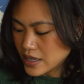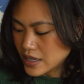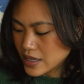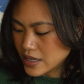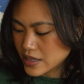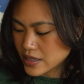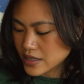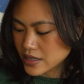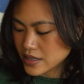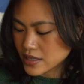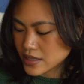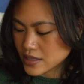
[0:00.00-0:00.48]

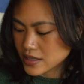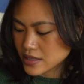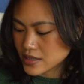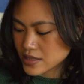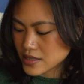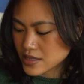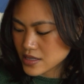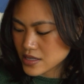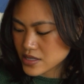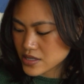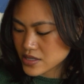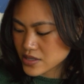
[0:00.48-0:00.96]
And
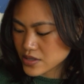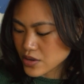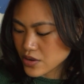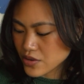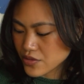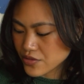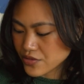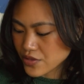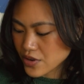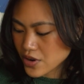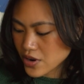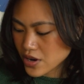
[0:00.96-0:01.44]
so
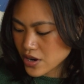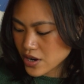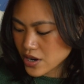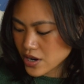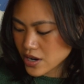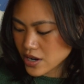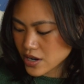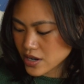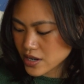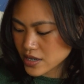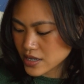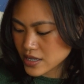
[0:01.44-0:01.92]

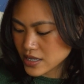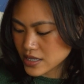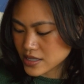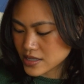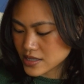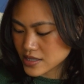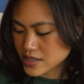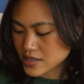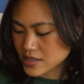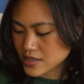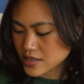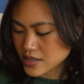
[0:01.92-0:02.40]
far
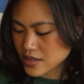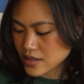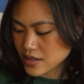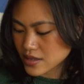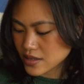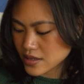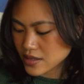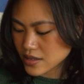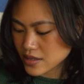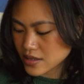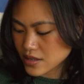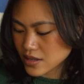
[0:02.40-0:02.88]
it's
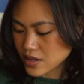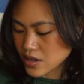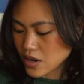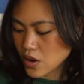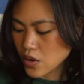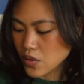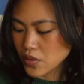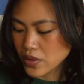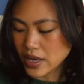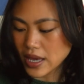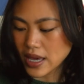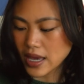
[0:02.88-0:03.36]

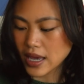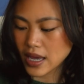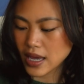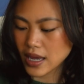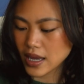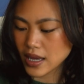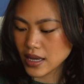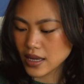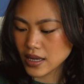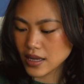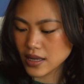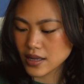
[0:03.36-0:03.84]

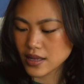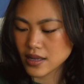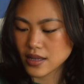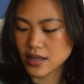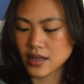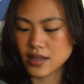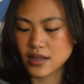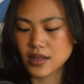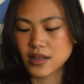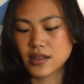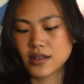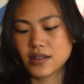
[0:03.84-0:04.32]
okay.
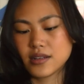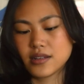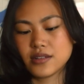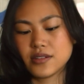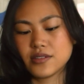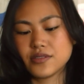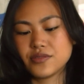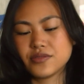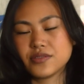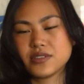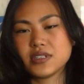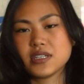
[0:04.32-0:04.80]

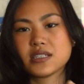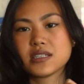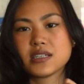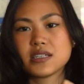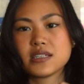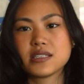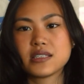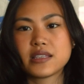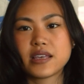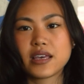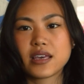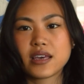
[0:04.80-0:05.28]
This
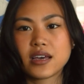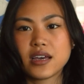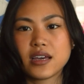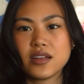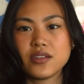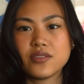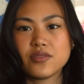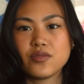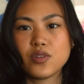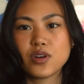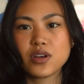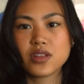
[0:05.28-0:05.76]
is like kind
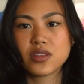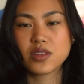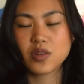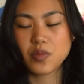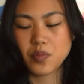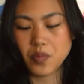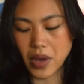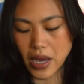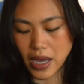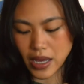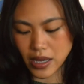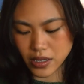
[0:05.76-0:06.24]
of what the
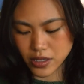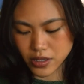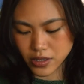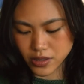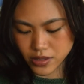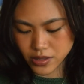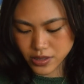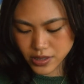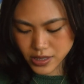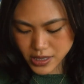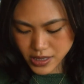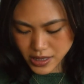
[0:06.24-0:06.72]
back
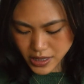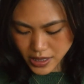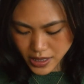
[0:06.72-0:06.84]
looks